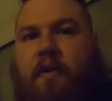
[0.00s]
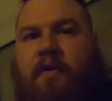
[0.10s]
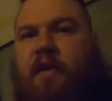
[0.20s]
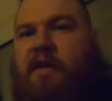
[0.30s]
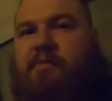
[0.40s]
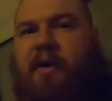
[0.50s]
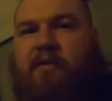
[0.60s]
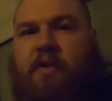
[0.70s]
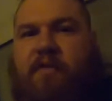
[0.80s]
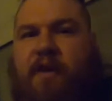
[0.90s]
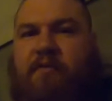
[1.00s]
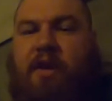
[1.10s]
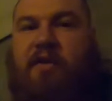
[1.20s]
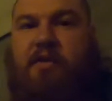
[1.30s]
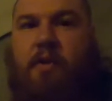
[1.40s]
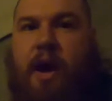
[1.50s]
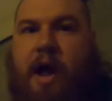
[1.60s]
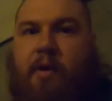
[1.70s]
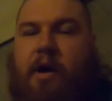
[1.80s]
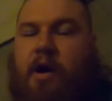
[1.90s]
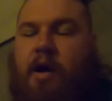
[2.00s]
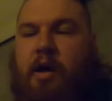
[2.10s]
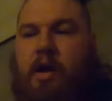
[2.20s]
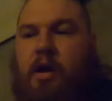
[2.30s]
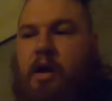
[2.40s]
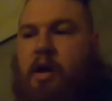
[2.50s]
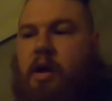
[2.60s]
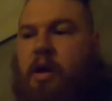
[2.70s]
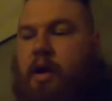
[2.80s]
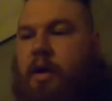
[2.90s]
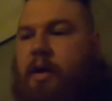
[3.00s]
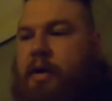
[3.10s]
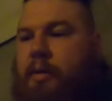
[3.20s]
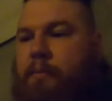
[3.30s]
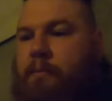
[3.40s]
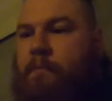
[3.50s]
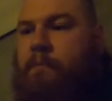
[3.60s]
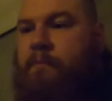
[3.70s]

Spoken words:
They only last about 45 minutes to an hour. And